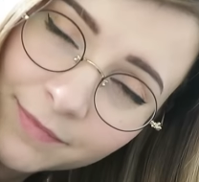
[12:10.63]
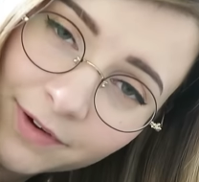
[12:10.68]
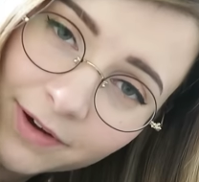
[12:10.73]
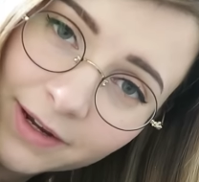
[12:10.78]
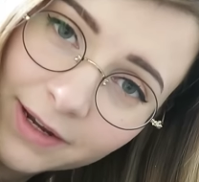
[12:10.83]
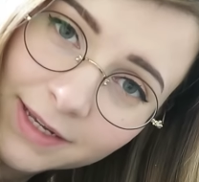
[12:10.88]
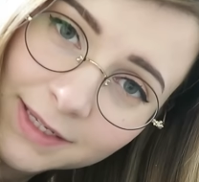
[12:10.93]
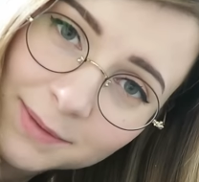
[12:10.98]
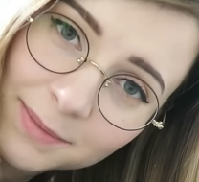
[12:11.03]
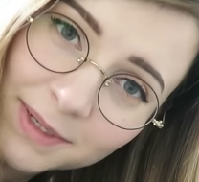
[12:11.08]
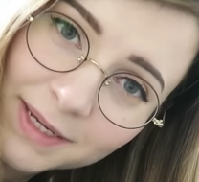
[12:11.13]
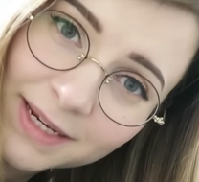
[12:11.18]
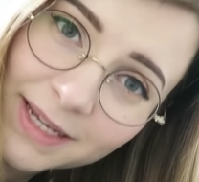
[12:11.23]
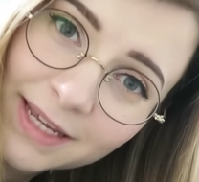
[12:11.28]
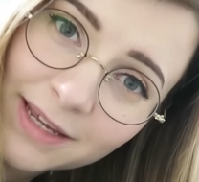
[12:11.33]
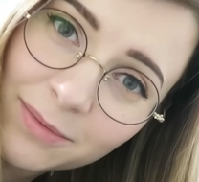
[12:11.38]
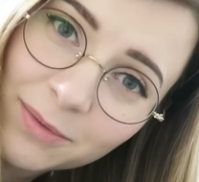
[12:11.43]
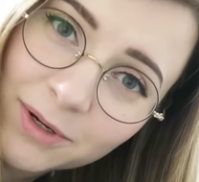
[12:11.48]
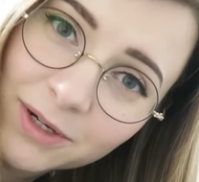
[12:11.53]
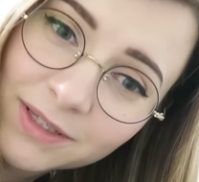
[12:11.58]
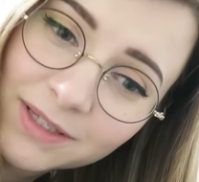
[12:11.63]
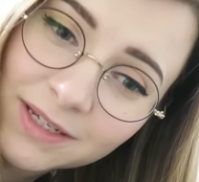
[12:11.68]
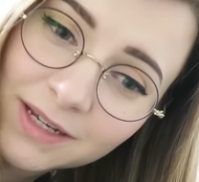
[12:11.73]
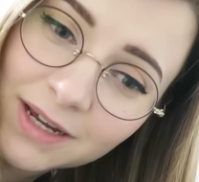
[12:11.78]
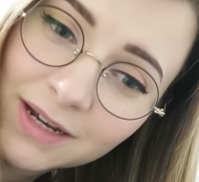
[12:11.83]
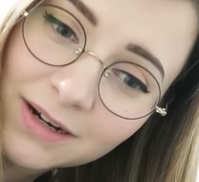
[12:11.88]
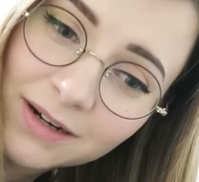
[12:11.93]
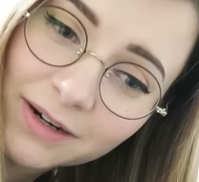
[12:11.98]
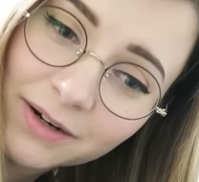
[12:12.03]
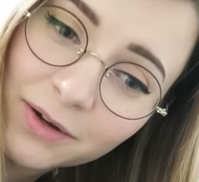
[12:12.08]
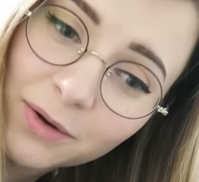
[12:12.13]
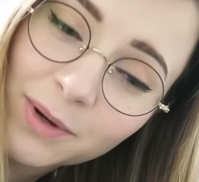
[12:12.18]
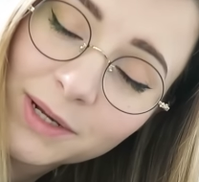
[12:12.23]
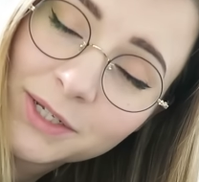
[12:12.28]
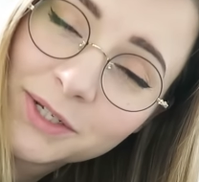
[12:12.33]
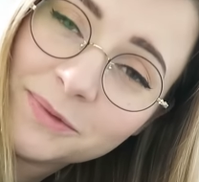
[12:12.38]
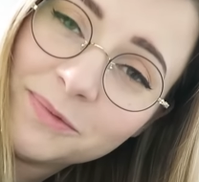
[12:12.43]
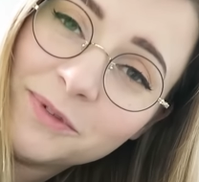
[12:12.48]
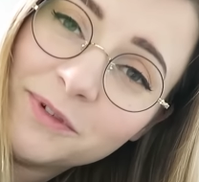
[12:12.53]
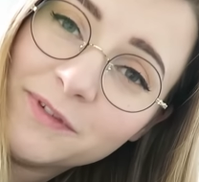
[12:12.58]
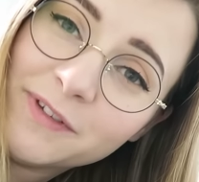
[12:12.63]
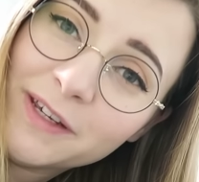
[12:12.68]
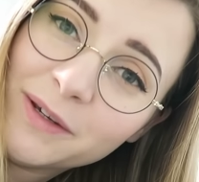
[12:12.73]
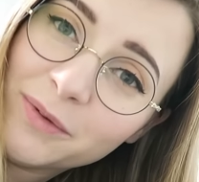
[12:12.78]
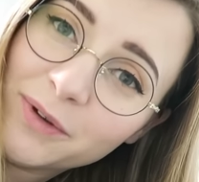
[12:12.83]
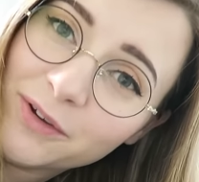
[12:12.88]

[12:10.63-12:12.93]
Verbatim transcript: Alright guys, me and Keyboard-san are going to watch a movie.